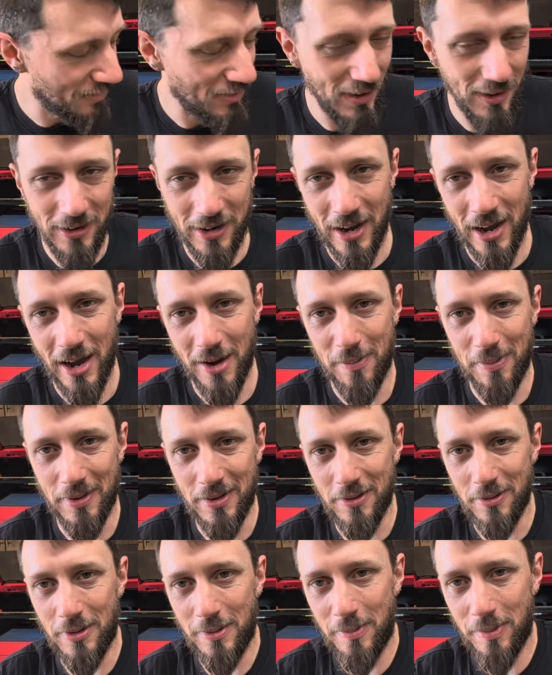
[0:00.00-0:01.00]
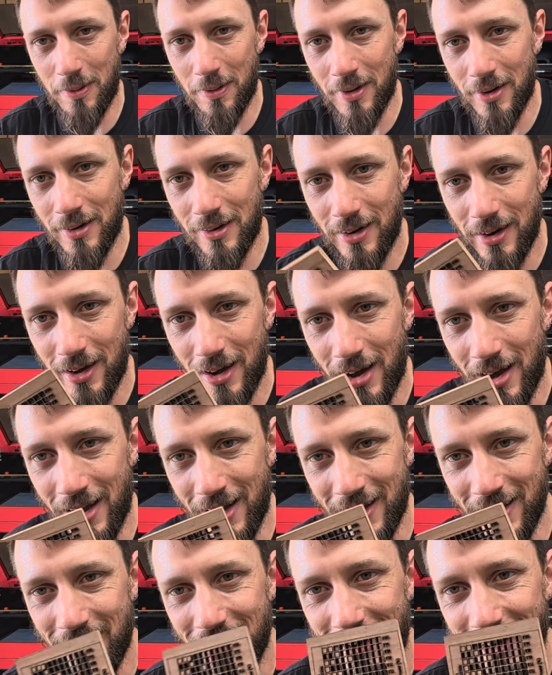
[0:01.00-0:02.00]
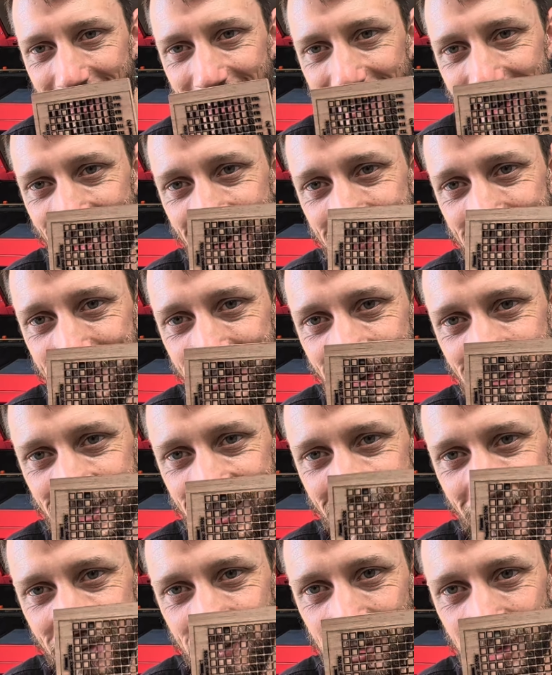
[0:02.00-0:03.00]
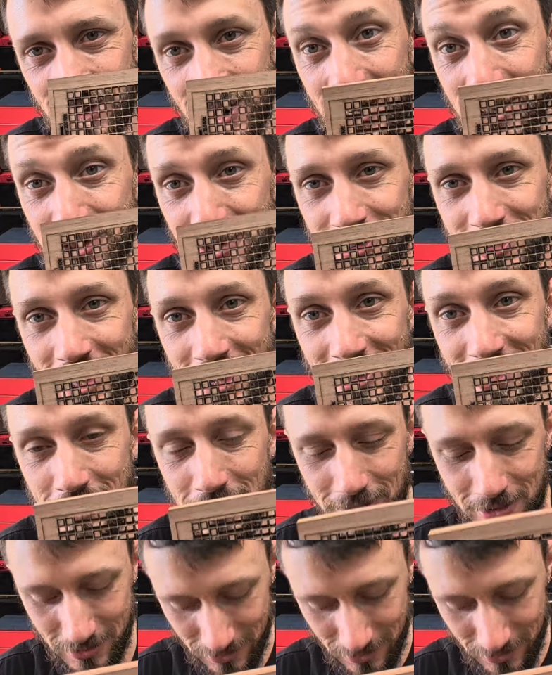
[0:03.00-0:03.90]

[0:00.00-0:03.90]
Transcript: very happy to report I finally have a laser that